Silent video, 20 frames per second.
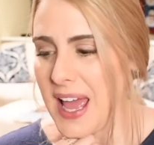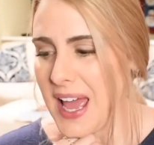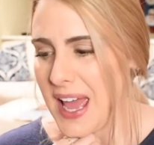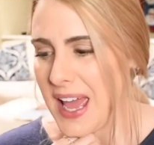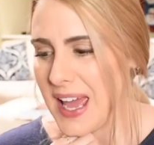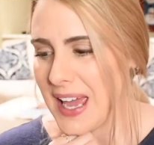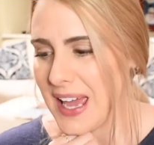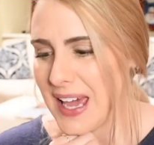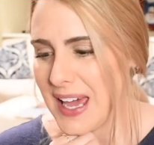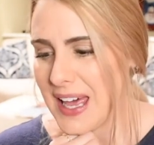
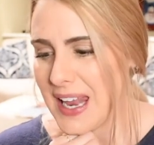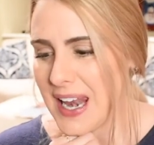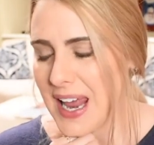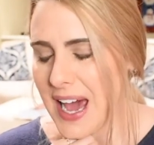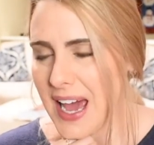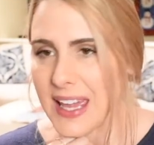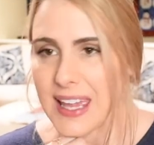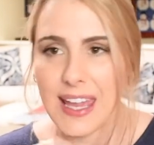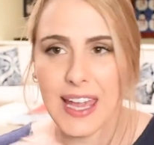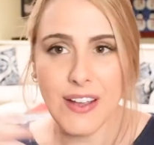and
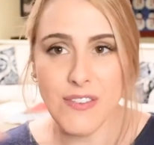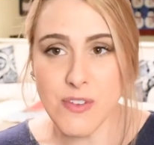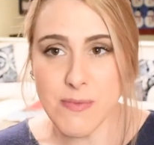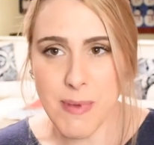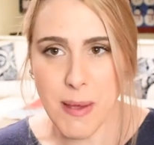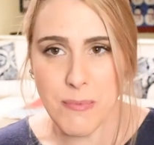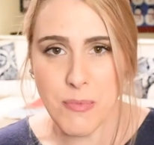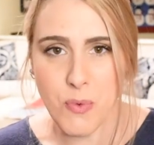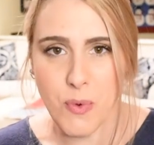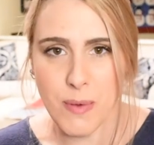I can't
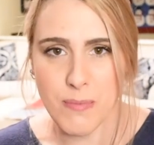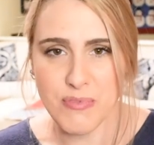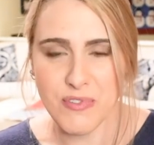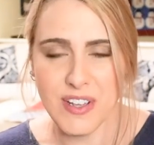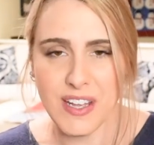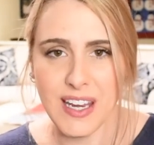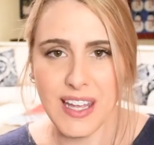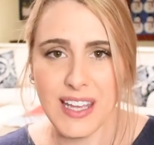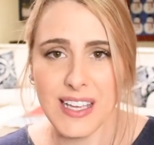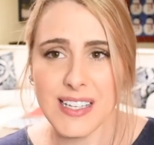remember what
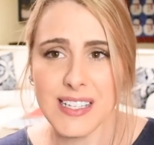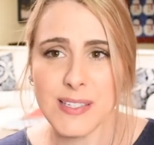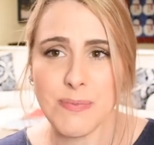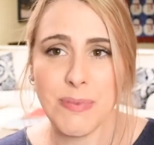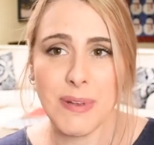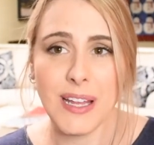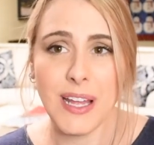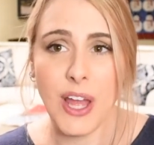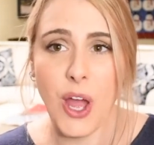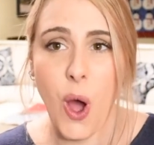breed he is,
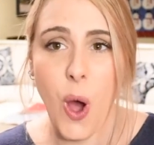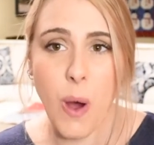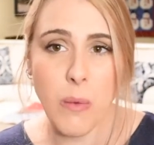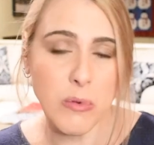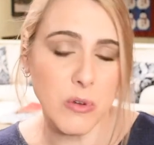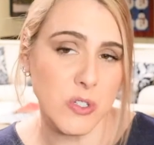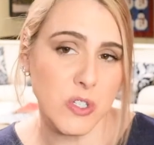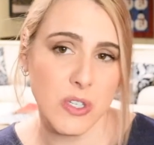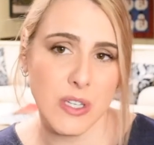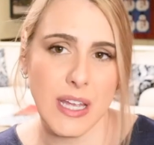but
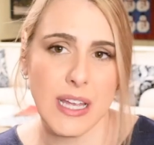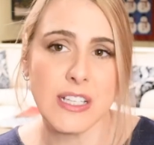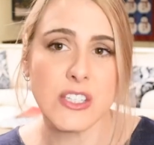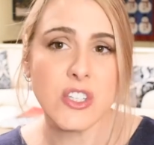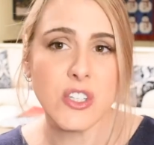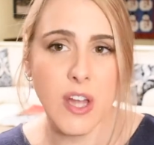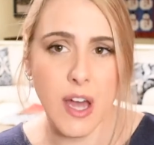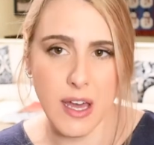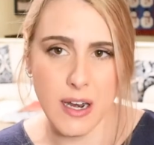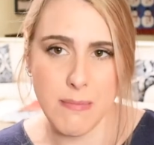it's
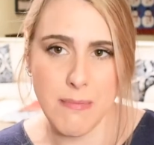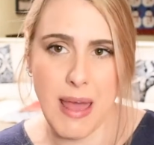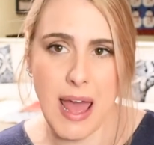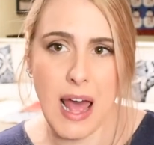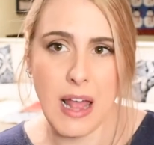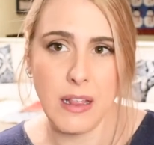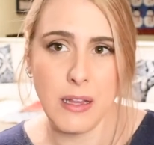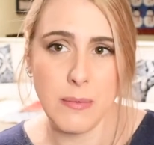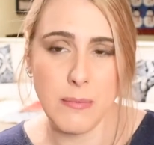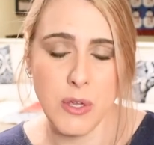not a
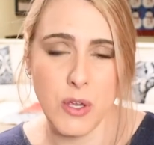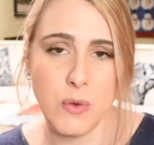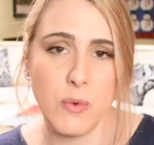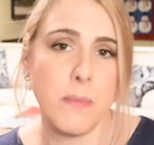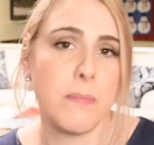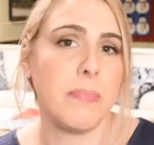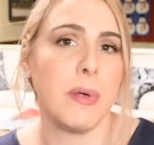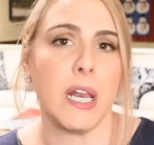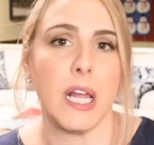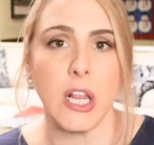
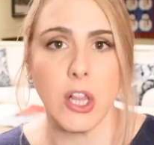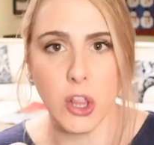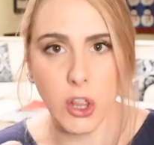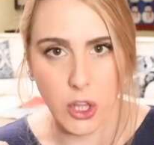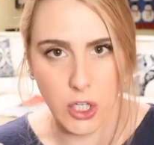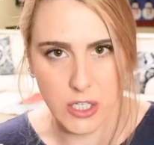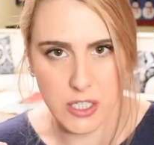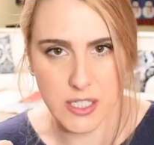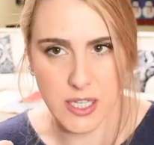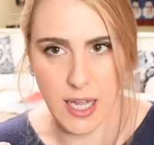Malamute, but it
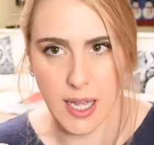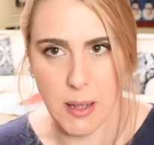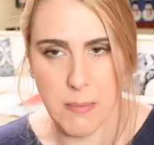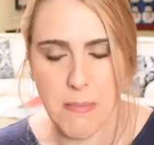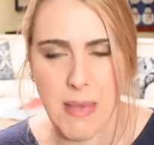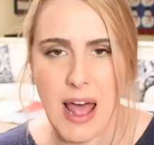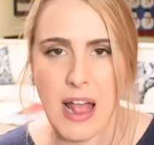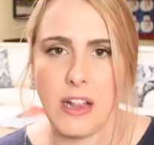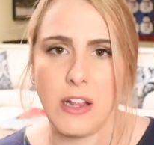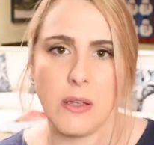looks like a
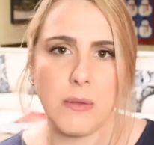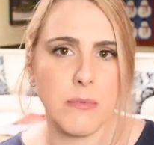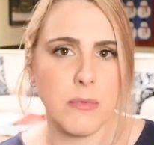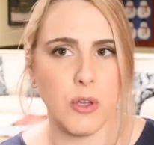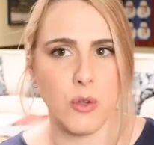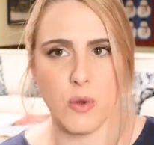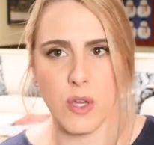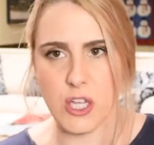Malamute.